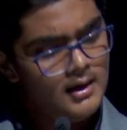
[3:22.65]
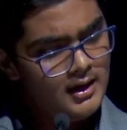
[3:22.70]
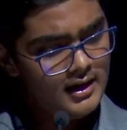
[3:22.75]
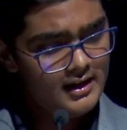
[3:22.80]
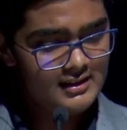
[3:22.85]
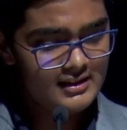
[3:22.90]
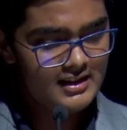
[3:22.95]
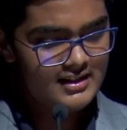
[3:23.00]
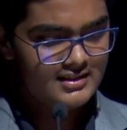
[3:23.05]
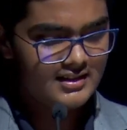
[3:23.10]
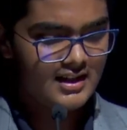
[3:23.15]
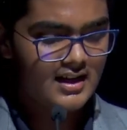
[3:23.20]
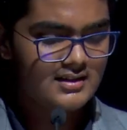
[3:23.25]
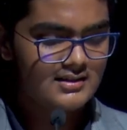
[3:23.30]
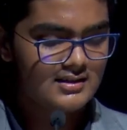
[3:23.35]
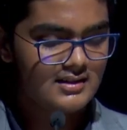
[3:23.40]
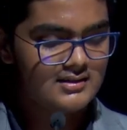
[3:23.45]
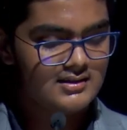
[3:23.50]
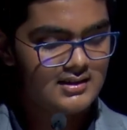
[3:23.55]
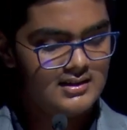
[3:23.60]
In these
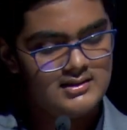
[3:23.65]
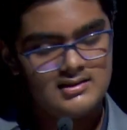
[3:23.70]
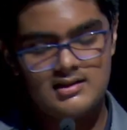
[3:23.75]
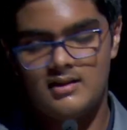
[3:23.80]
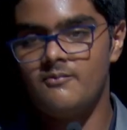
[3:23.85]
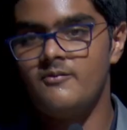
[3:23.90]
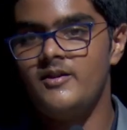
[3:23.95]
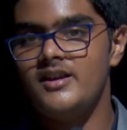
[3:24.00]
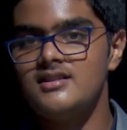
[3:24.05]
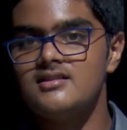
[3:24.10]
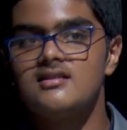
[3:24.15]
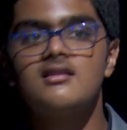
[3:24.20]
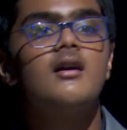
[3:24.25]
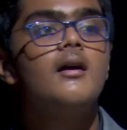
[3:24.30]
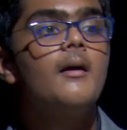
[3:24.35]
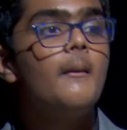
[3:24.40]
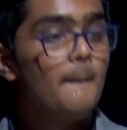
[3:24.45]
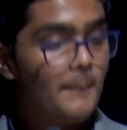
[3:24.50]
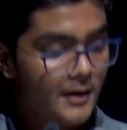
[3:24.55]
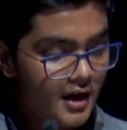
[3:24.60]
cases, in some ways,
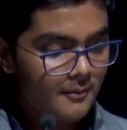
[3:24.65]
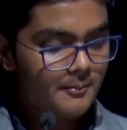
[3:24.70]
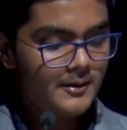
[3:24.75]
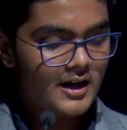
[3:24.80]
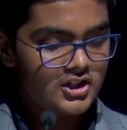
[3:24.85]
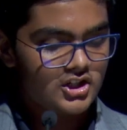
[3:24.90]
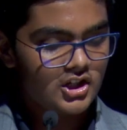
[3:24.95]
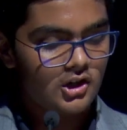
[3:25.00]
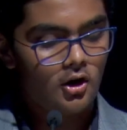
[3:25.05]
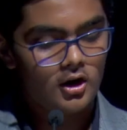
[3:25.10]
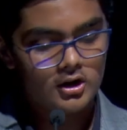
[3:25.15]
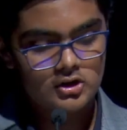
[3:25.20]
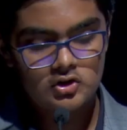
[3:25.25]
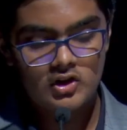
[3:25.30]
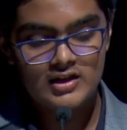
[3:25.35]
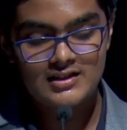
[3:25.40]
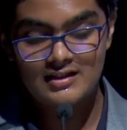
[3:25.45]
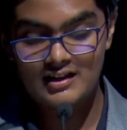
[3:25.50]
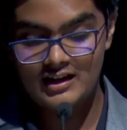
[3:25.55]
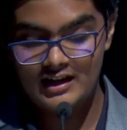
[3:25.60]
peer pressure also
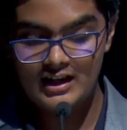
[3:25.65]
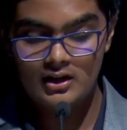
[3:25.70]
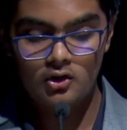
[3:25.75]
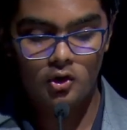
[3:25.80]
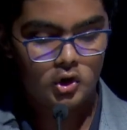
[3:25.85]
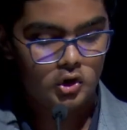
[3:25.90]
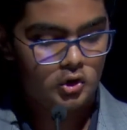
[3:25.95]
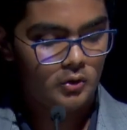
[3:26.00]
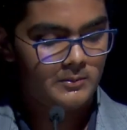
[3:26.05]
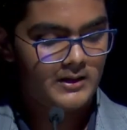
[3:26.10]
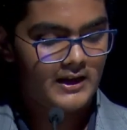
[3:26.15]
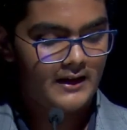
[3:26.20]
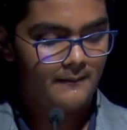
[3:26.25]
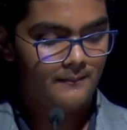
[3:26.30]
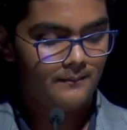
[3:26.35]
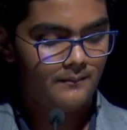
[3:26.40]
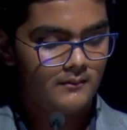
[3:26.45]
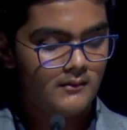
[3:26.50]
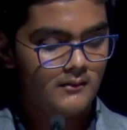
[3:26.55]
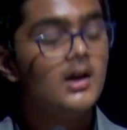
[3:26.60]
has a key role to play.
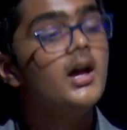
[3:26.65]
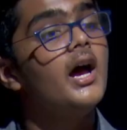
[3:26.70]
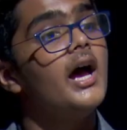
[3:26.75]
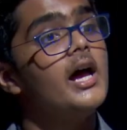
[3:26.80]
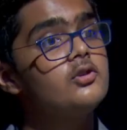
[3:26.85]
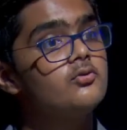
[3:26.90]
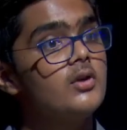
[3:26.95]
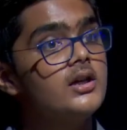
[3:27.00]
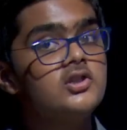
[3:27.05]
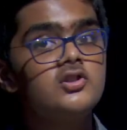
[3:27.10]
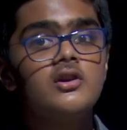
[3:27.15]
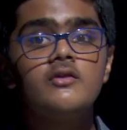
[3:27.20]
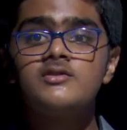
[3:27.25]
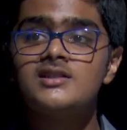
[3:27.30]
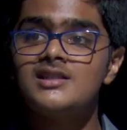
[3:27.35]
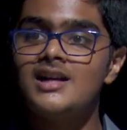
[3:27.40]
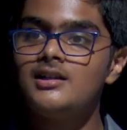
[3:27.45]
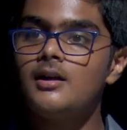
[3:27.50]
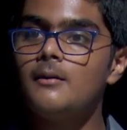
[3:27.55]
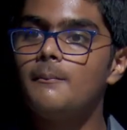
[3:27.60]
As once you have
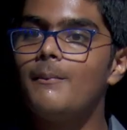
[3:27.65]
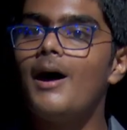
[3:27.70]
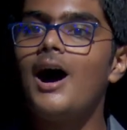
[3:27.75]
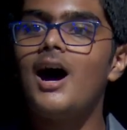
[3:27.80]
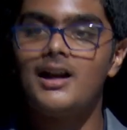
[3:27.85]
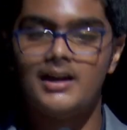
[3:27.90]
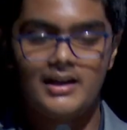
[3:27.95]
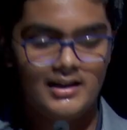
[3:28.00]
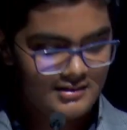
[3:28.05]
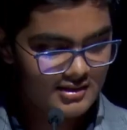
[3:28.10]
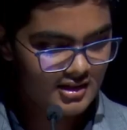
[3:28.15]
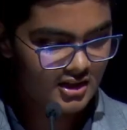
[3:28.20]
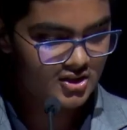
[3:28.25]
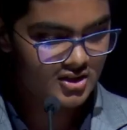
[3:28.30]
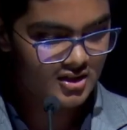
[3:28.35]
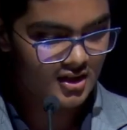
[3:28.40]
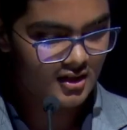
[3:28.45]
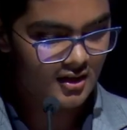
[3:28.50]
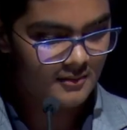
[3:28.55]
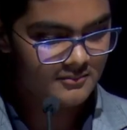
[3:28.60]
set a bar in such
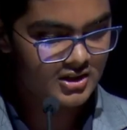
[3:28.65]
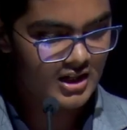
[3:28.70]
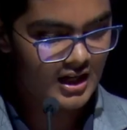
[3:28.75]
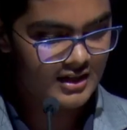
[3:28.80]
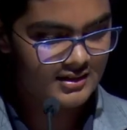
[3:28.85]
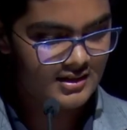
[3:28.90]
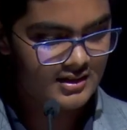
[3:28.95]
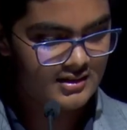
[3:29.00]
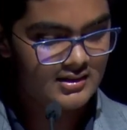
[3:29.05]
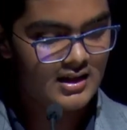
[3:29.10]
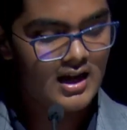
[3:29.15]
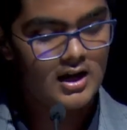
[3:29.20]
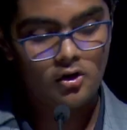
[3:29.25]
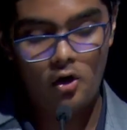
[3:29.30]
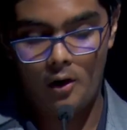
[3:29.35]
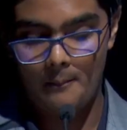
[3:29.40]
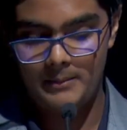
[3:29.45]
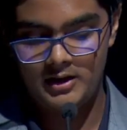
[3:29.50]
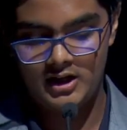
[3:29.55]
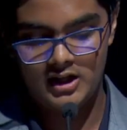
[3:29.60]
circumstances and
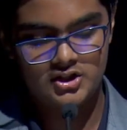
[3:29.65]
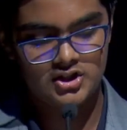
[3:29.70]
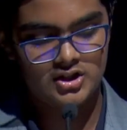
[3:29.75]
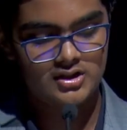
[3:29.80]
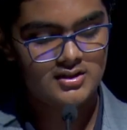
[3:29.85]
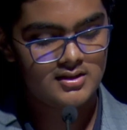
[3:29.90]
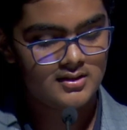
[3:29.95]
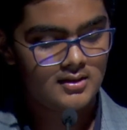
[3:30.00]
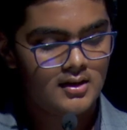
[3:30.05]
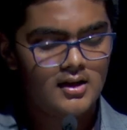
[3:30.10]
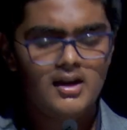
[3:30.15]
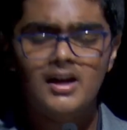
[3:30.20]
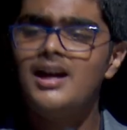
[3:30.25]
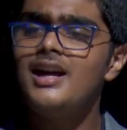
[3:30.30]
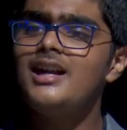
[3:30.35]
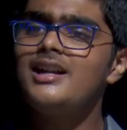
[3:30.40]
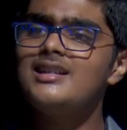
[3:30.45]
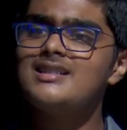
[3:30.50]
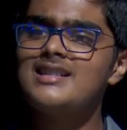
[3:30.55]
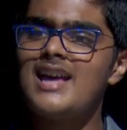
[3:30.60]
competitions,
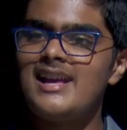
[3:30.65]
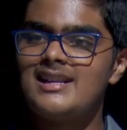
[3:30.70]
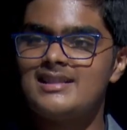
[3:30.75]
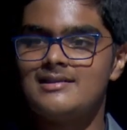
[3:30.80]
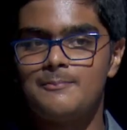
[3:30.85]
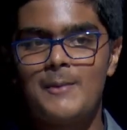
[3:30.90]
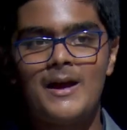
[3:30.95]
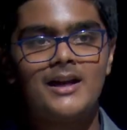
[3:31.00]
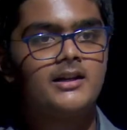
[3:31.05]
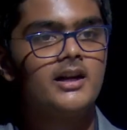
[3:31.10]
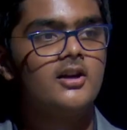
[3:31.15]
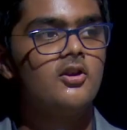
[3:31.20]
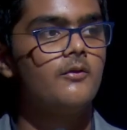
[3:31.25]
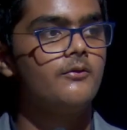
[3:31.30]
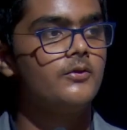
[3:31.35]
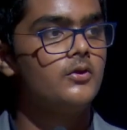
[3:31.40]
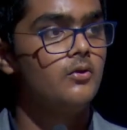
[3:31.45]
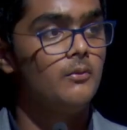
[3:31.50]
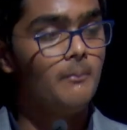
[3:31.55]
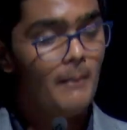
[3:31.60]
it is expected
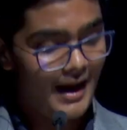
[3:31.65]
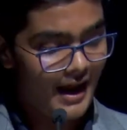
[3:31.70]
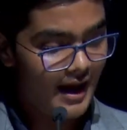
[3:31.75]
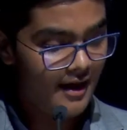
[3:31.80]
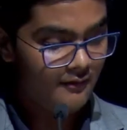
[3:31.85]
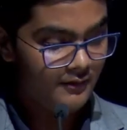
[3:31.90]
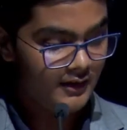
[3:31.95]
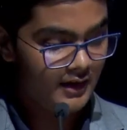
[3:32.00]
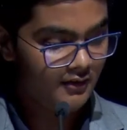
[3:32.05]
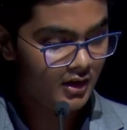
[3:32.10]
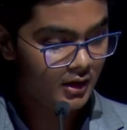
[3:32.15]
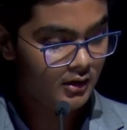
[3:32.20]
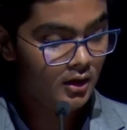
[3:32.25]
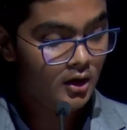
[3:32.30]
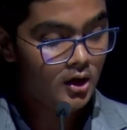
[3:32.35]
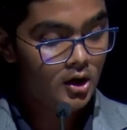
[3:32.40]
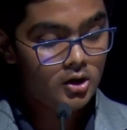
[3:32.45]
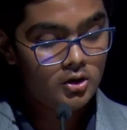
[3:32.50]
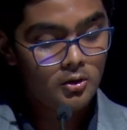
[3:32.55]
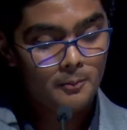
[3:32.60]
of you by everyone
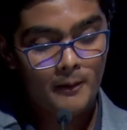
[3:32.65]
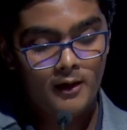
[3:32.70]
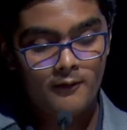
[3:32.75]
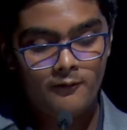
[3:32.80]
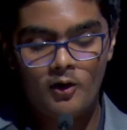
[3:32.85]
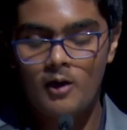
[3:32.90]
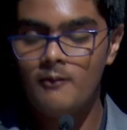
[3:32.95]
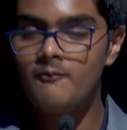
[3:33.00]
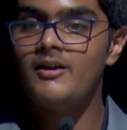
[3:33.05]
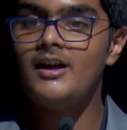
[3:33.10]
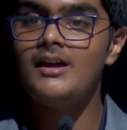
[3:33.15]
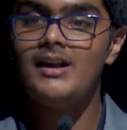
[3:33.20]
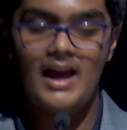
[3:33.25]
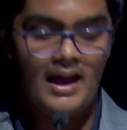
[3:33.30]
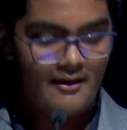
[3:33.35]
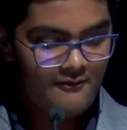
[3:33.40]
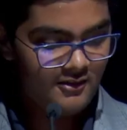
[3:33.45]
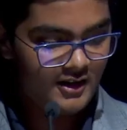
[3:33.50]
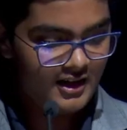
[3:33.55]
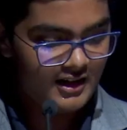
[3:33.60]
to perform well
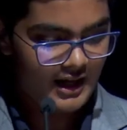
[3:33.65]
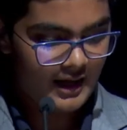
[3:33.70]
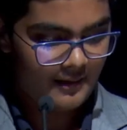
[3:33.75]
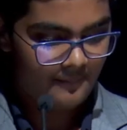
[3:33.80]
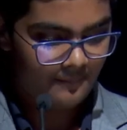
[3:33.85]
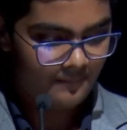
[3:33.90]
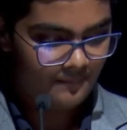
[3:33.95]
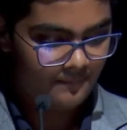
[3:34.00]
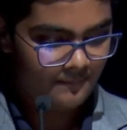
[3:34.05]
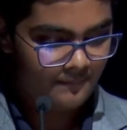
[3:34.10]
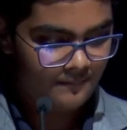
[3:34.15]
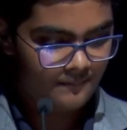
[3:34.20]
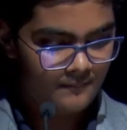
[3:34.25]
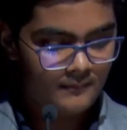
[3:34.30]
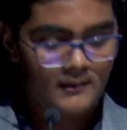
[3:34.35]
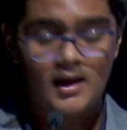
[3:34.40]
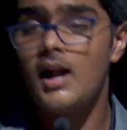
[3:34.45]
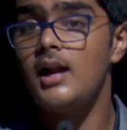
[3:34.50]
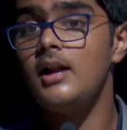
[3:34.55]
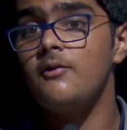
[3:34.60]
every time.
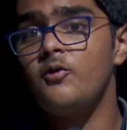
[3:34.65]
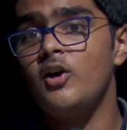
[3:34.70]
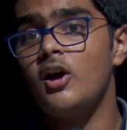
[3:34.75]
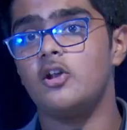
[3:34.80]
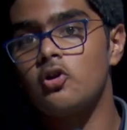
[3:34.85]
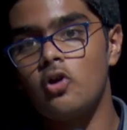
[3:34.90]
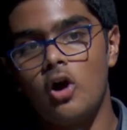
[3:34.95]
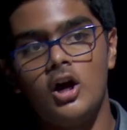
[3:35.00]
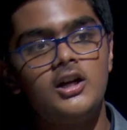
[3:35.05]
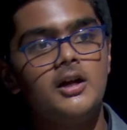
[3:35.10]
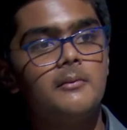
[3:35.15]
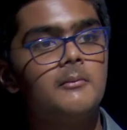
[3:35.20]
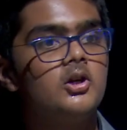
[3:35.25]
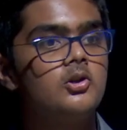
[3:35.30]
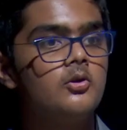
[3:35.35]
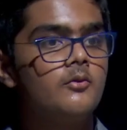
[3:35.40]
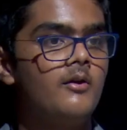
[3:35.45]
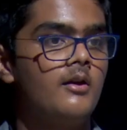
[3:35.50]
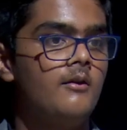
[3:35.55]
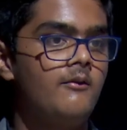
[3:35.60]
And if you are not able
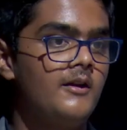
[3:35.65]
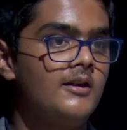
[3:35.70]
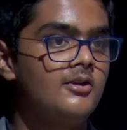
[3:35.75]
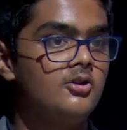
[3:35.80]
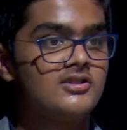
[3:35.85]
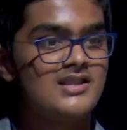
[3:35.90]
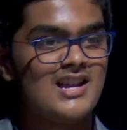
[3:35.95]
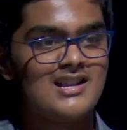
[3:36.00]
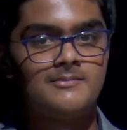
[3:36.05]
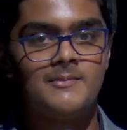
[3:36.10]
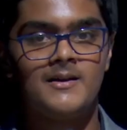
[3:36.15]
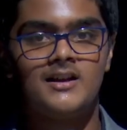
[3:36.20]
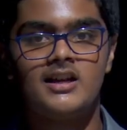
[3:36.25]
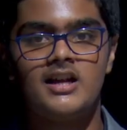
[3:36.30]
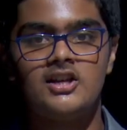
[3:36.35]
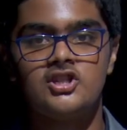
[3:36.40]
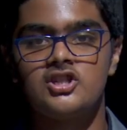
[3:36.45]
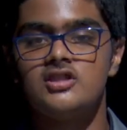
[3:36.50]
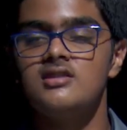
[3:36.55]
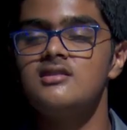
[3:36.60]
to fulfill those
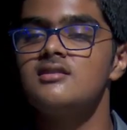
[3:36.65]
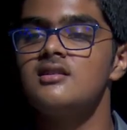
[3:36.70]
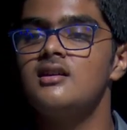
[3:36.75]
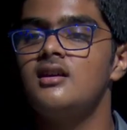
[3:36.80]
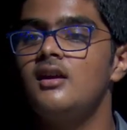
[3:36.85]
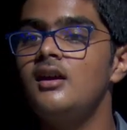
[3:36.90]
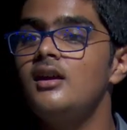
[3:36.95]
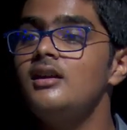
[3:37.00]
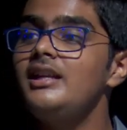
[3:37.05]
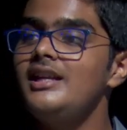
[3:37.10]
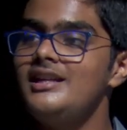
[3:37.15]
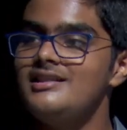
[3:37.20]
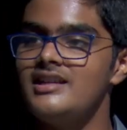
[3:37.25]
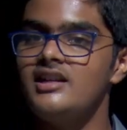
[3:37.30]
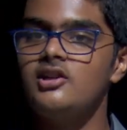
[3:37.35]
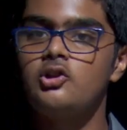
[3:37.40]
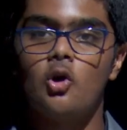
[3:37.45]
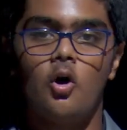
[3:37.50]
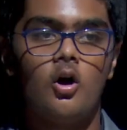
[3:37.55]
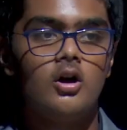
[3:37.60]
expectations,
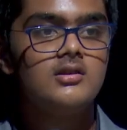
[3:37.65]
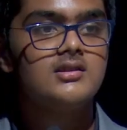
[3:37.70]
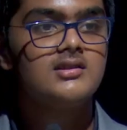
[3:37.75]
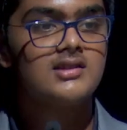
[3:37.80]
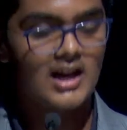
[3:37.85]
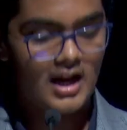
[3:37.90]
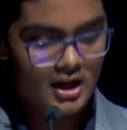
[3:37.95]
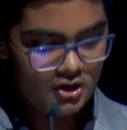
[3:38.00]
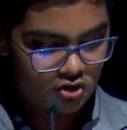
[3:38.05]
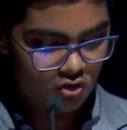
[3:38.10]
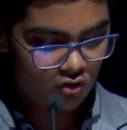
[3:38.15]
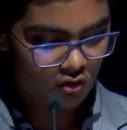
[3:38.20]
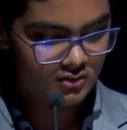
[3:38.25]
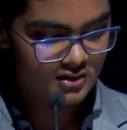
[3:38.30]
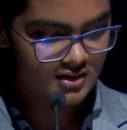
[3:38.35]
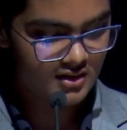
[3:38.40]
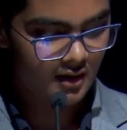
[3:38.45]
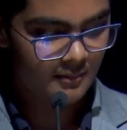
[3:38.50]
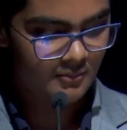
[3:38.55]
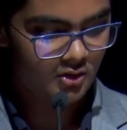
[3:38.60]
teasing taunts and
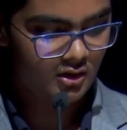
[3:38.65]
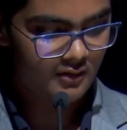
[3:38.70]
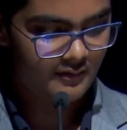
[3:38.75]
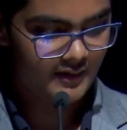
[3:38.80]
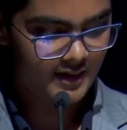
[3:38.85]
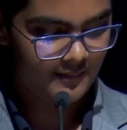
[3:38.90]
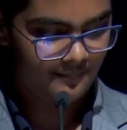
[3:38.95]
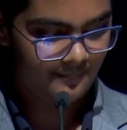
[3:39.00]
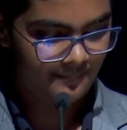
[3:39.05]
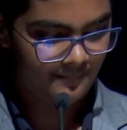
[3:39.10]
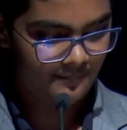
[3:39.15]
jokes come your way.